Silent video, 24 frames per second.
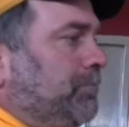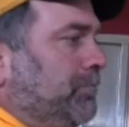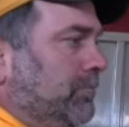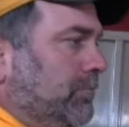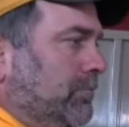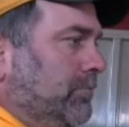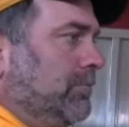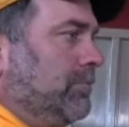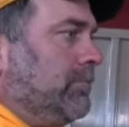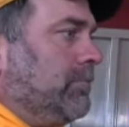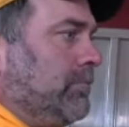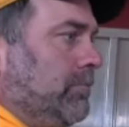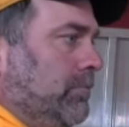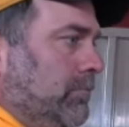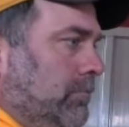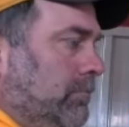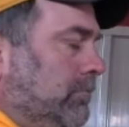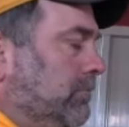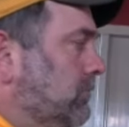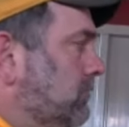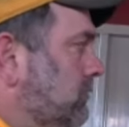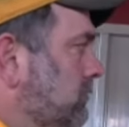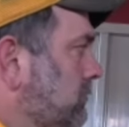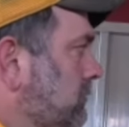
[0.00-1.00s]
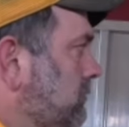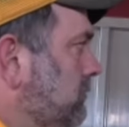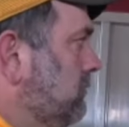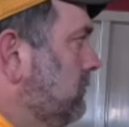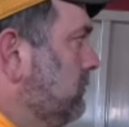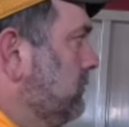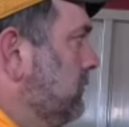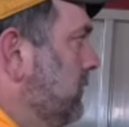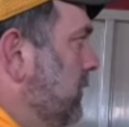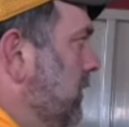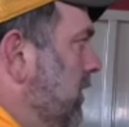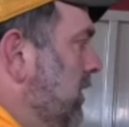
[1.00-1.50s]
well there's a big
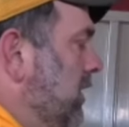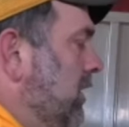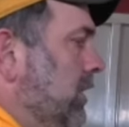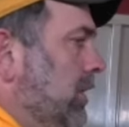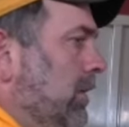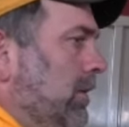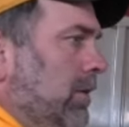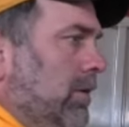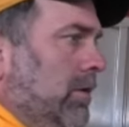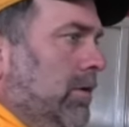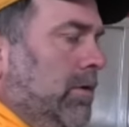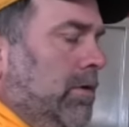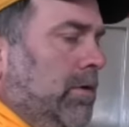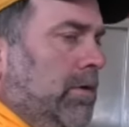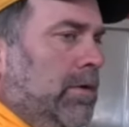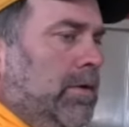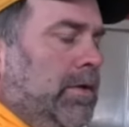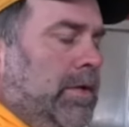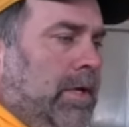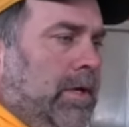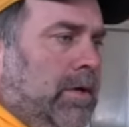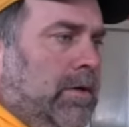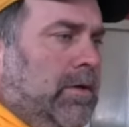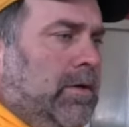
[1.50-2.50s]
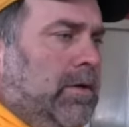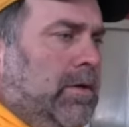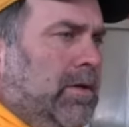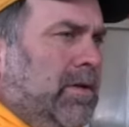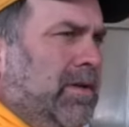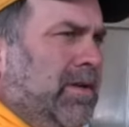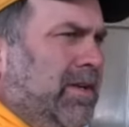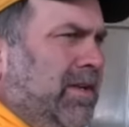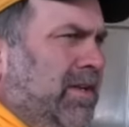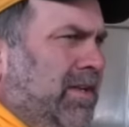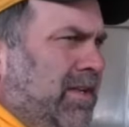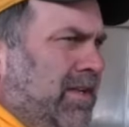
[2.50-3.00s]
lake behind the farm and yep. that
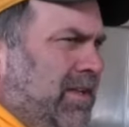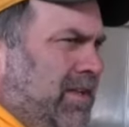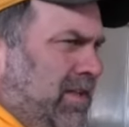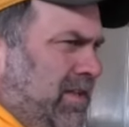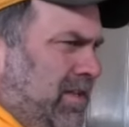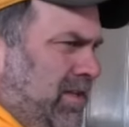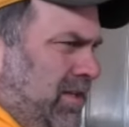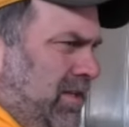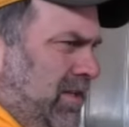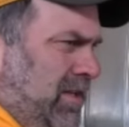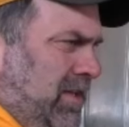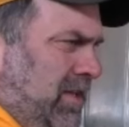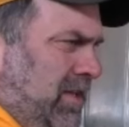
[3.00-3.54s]
kind of